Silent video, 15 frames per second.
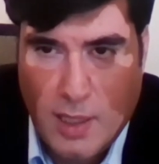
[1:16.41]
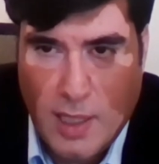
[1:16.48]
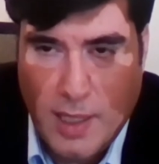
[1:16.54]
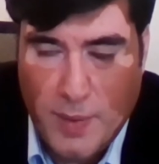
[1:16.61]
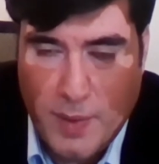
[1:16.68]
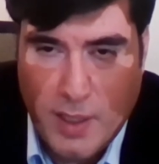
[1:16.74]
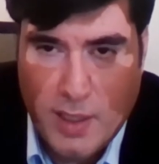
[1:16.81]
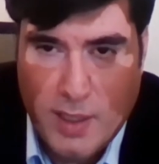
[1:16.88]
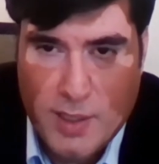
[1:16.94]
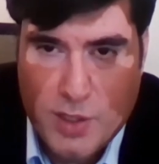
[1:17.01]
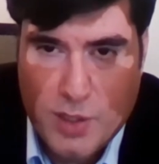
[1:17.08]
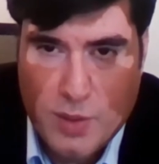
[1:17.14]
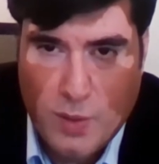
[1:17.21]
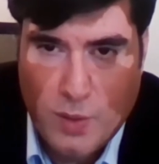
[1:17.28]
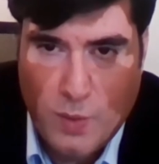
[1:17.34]

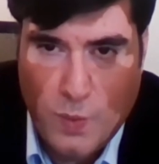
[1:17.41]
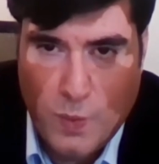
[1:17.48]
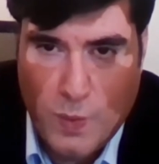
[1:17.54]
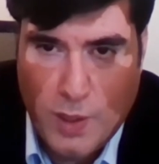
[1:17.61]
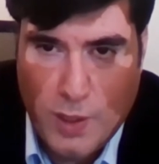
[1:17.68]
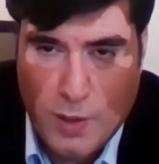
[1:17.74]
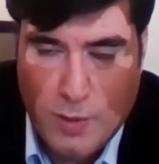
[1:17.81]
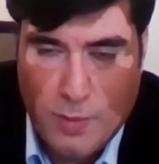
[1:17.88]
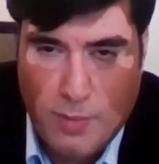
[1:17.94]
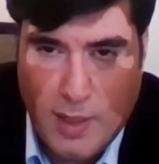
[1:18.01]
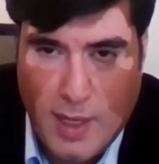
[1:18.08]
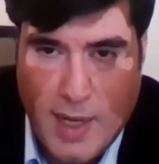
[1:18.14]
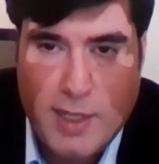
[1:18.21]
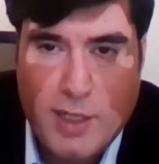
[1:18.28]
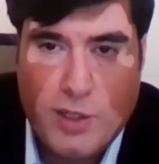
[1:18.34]
areas where you're
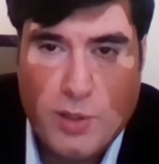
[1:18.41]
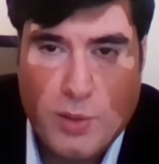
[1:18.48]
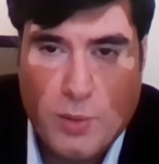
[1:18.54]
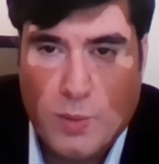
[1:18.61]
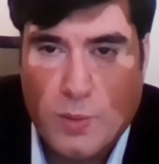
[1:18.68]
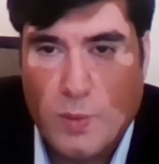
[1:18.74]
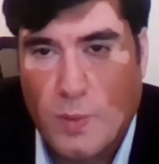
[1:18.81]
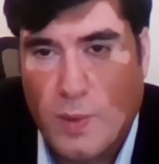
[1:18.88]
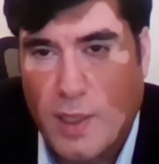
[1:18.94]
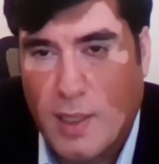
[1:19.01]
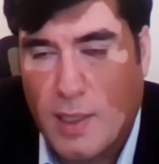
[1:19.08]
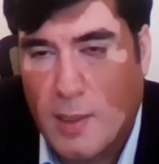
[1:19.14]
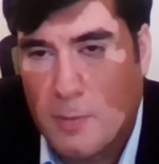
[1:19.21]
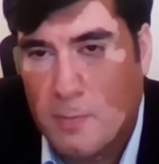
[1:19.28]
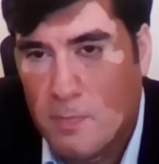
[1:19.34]
blind to,
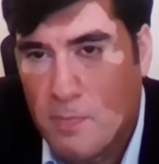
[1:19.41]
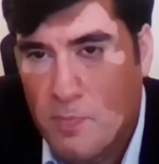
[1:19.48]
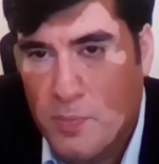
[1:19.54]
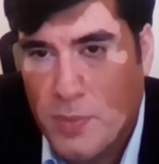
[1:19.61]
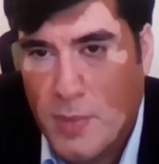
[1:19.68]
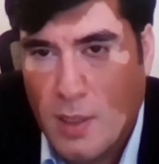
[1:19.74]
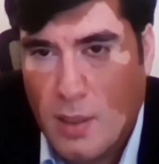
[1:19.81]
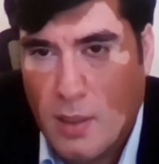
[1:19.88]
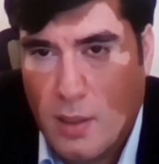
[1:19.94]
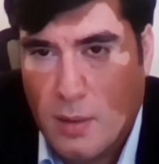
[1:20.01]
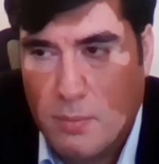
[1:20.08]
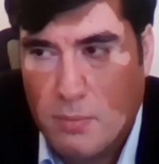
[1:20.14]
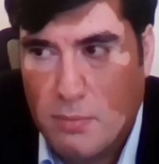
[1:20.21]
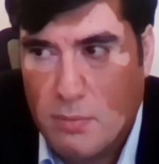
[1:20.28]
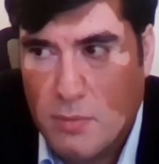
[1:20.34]
where
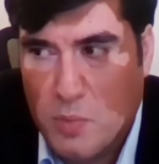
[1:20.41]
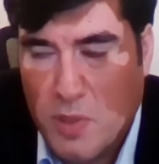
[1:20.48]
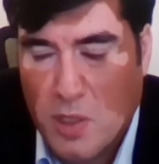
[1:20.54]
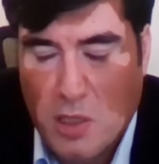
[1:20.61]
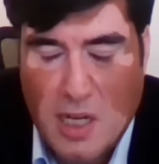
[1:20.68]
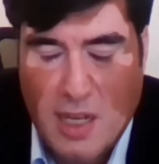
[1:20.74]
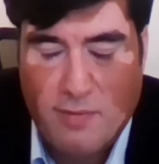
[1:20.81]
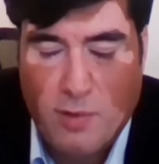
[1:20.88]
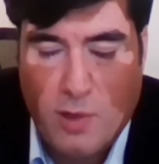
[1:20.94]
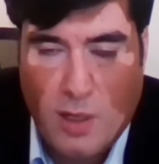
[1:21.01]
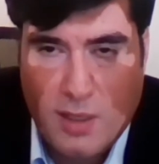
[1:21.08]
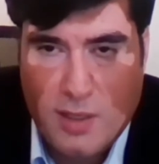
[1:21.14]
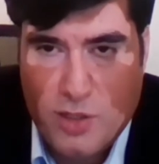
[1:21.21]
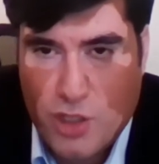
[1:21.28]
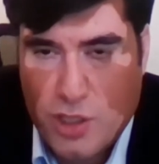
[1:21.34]
you may not have
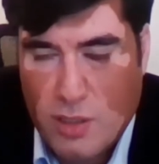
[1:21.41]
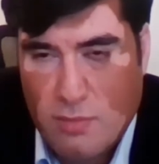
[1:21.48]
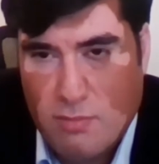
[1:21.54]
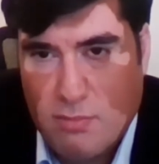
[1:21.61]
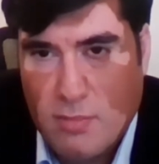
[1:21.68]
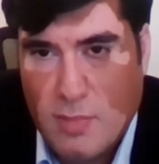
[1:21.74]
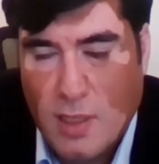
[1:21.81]
knowledge,